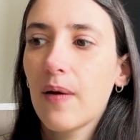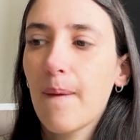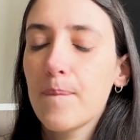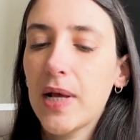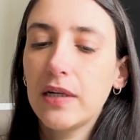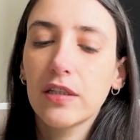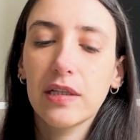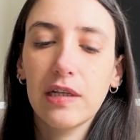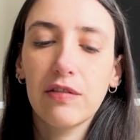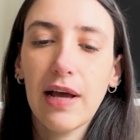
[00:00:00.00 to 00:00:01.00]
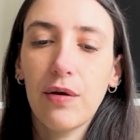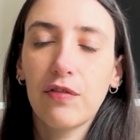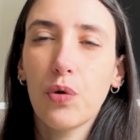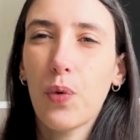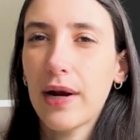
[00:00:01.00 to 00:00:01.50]
make the sleeves out of
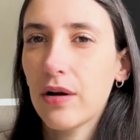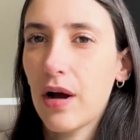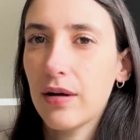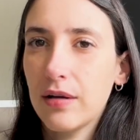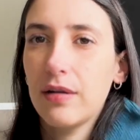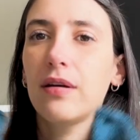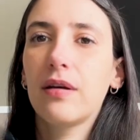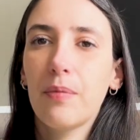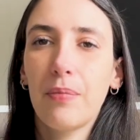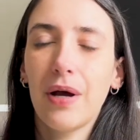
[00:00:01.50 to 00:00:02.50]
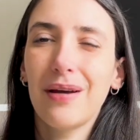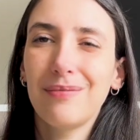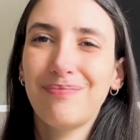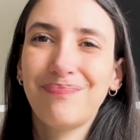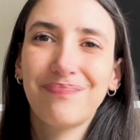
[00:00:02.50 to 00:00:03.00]
the white cotton, but
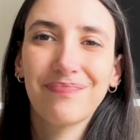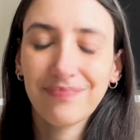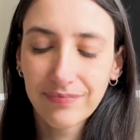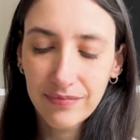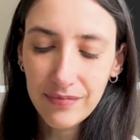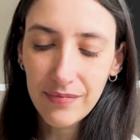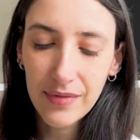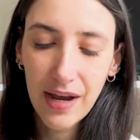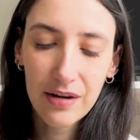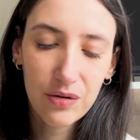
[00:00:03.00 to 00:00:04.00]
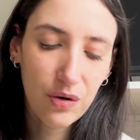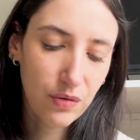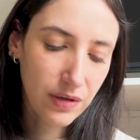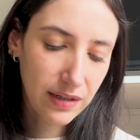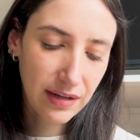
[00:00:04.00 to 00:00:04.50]
I don't
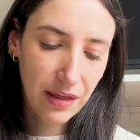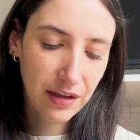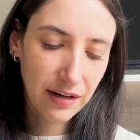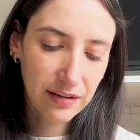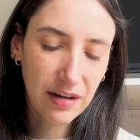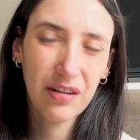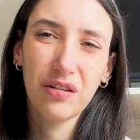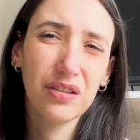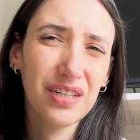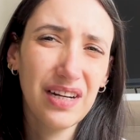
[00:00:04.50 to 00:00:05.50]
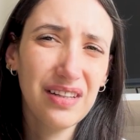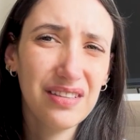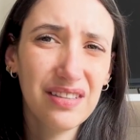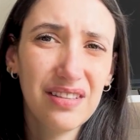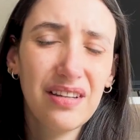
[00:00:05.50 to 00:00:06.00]
know, I think that's not gonna look
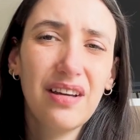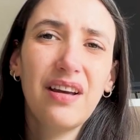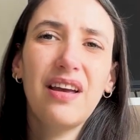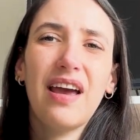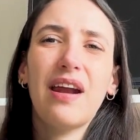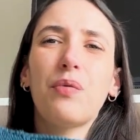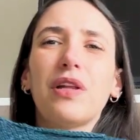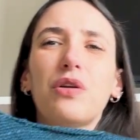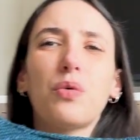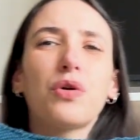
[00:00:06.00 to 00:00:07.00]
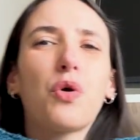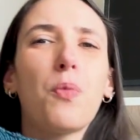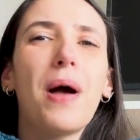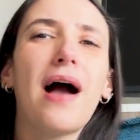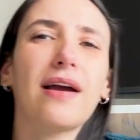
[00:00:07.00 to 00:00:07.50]
nice. And I really don't want to go
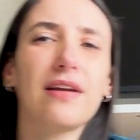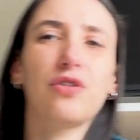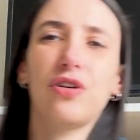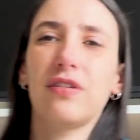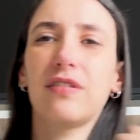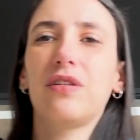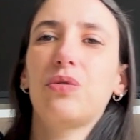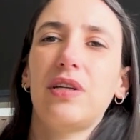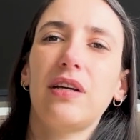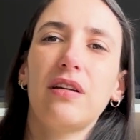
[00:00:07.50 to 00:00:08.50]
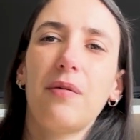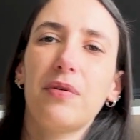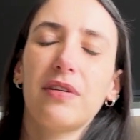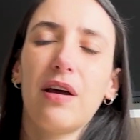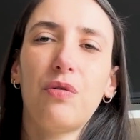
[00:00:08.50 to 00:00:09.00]
back and turn this into a tank top
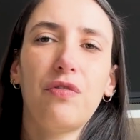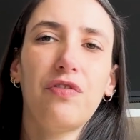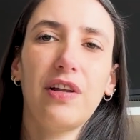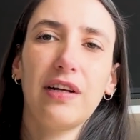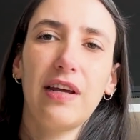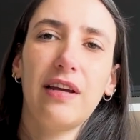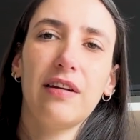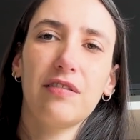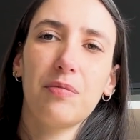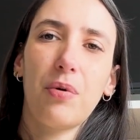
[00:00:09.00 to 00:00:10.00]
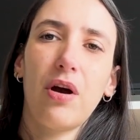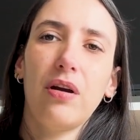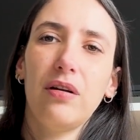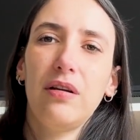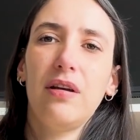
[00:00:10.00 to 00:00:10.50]
because I don't feel like taking this apart.
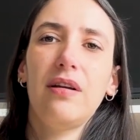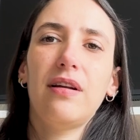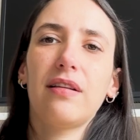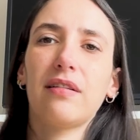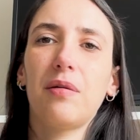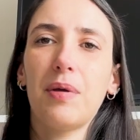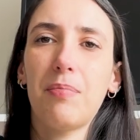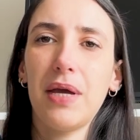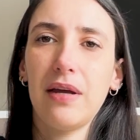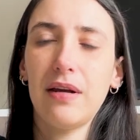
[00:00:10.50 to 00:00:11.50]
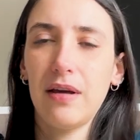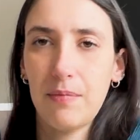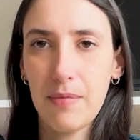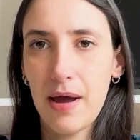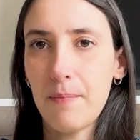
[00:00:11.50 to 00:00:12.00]
That's gonna be a pain
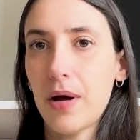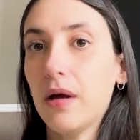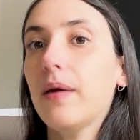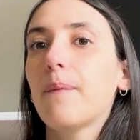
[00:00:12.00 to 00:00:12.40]
in my butt.